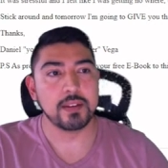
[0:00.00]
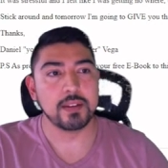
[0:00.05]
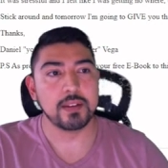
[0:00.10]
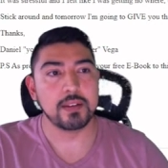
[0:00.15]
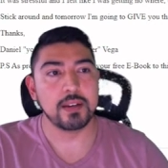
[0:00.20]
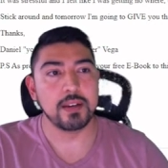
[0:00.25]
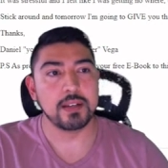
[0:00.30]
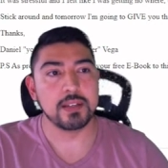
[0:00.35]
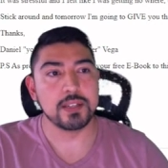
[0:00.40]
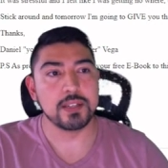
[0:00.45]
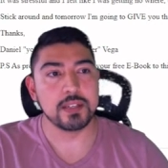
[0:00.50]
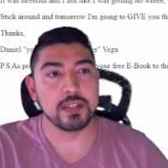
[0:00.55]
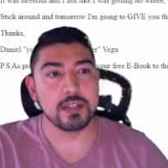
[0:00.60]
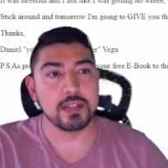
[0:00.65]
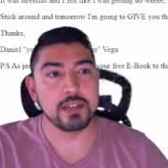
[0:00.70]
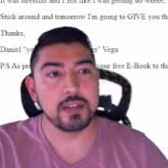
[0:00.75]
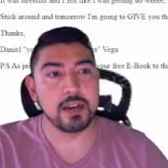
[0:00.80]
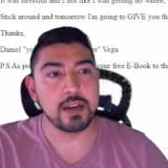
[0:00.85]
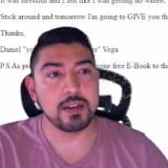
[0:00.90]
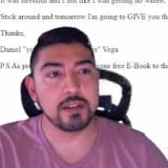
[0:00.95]
And see,
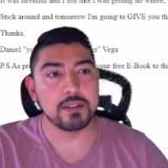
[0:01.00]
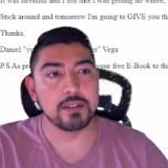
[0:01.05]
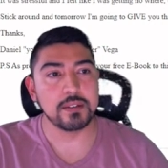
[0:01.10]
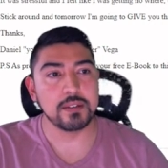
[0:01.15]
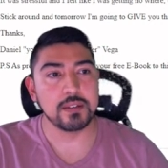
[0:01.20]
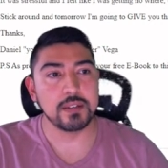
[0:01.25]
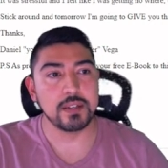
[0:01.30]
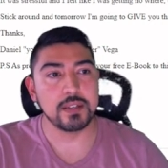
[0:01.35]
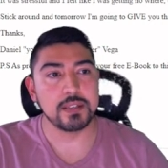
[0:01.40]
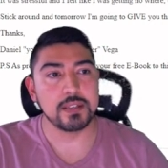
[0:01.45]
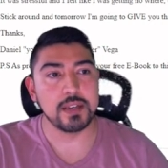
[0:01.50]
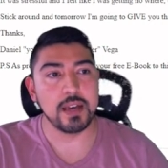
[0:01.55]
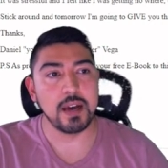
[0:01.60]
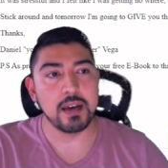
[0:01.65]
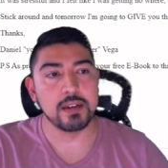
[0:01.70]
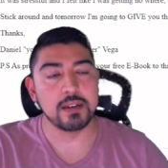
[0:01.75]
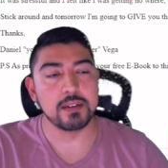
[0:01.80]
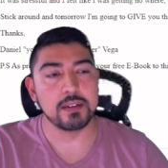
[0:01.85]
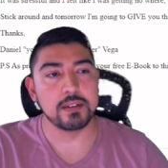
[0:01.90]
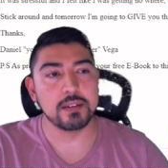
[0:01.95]
now it's
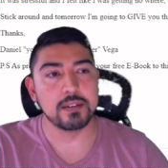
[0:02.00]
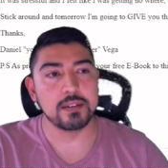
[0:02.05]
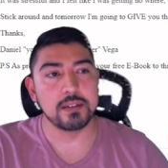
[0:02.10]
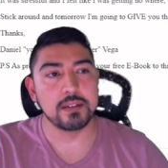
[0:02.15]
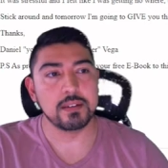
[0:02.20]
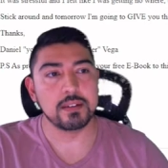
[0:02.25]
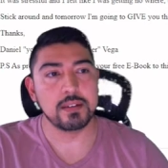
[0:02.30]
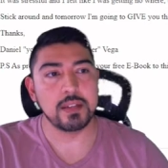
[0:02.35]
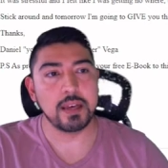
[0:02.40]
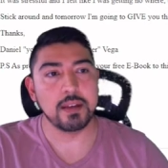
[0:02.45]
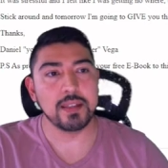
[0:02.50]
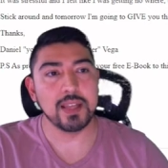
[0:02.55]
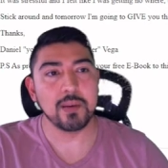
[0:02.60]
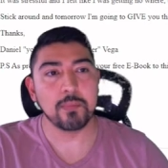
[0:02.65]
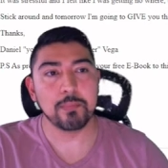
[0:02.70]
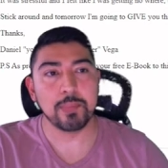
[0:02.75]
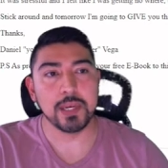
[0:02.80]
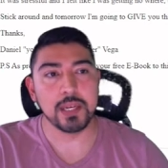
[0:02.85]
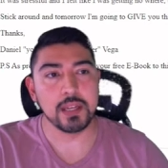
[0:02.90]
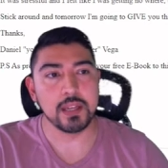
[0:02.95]
added. Now
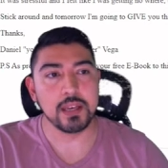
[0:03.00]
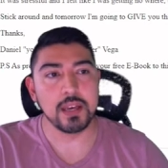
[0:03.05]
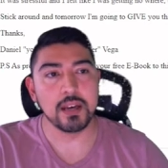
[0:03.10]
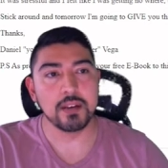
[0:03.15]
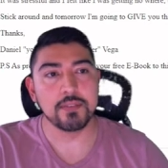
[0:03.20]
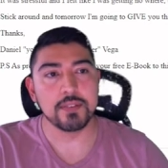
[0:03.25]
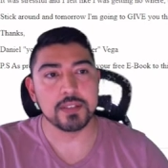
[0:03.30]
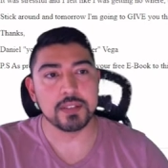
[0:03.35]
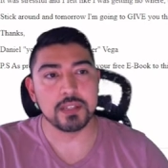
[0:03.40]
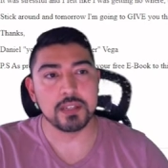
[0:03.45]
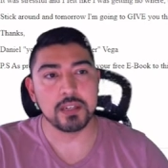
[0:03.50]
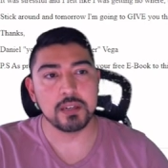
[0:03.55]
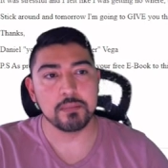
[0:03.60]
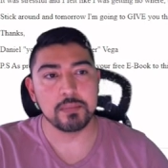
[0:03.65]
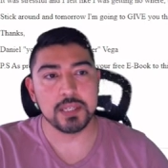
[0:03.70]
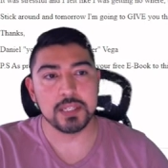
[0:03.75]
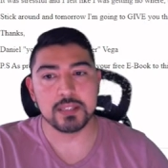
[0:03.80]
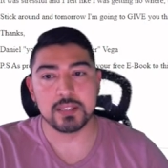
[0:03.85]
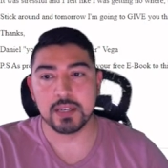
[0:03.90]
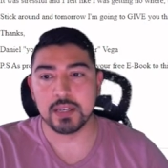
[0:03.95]
that PDF is going to
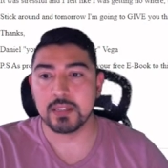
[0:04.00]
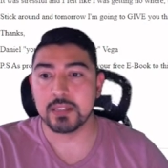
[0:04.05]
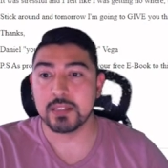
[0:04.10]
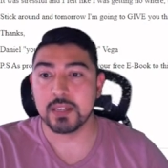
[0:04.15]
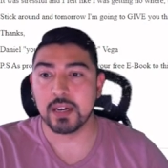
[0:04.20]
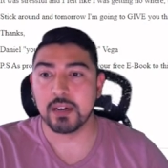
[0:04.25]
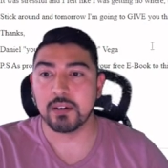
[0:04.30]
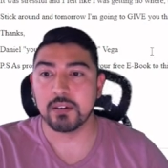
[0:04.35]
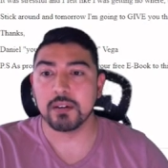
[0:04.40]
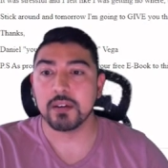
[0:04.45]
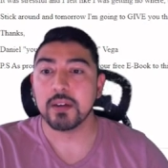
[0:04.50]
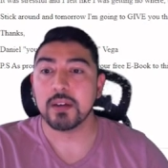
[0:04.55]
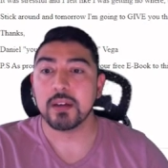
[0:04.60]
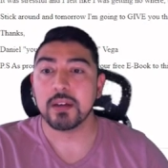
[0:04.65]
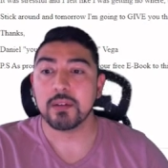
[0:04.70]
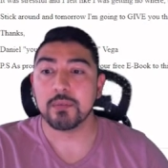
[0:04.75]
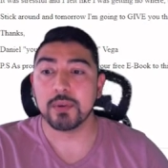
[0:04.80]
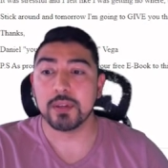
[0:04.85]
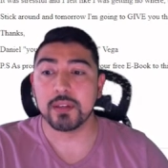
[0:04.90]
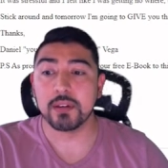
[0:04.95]
be sent out
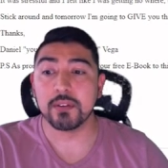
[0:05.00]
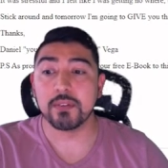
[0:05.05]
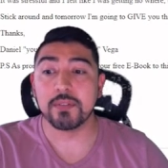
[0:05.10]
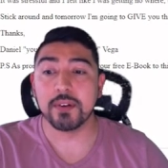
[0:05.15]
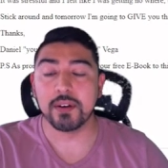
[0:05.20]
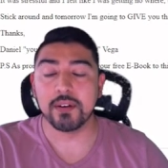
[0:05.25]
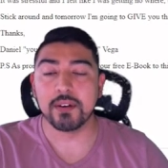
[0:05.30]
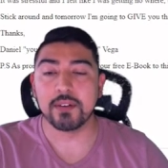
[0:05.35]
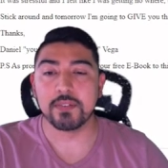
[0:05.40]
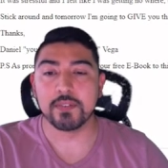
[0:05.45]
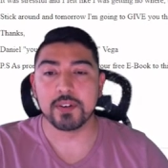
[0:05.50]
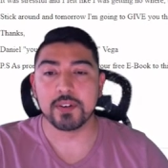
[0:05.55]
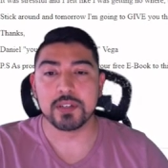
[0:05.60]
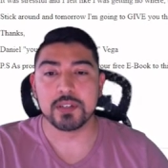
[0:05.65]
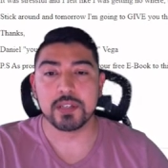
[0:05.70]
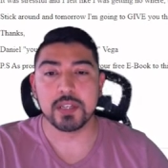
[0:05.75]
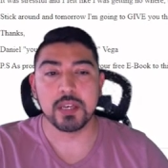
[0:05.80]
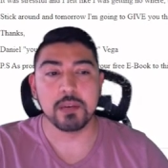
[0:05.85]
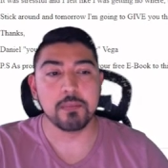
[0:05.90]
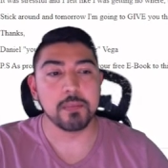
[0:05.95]
with your very
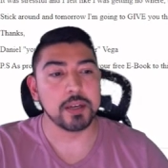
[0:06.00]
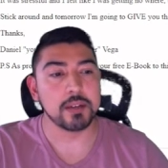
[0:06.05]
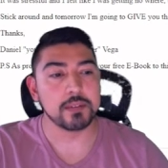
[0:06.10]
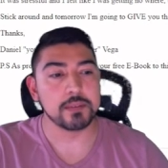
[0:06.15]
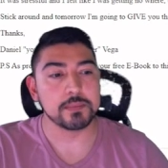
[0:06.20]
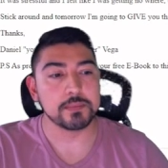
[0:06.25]
first email.